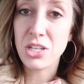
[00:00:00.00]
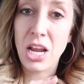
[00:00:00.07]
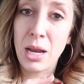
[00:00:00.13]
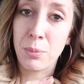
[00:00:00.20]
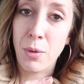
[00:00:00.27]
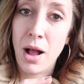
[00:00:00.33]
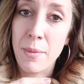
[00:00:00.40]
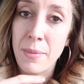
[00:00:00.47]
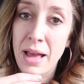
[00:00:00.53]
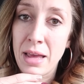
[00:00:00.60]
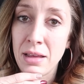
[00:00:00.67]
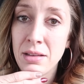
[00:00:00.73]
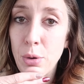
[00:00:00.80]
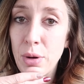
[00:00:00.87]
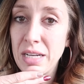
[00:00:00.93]
wish I had brought
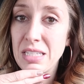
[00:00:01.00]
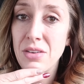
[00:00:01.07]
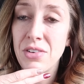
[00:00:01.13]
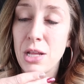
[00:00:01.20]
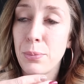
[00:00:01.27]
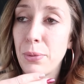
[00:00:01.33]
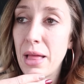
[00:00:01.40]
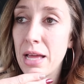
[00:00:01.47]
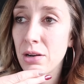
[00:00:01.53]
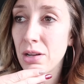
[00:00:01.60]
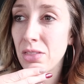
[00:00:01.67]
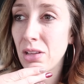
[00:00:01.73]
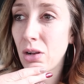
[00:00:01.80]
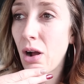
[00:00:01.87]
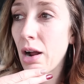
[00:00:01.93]
my productivity planner
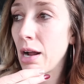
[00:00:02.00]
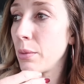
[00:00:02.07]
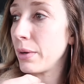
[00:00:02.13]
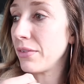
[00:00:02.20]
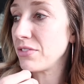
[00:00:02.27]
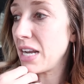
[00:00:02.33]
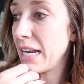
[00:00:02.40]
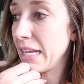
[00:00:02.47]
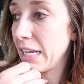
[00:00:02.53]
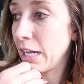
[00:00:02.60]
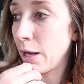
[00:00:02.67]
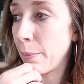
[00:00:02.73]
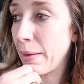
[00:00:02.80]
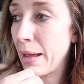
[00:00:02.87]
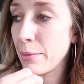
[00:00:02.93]
in the car. I would have done it
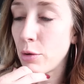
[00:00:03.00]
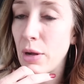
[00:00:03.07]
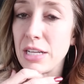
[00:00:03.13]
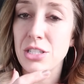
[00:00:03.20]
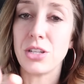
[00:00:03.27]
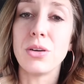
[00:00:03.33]
here, but I'm going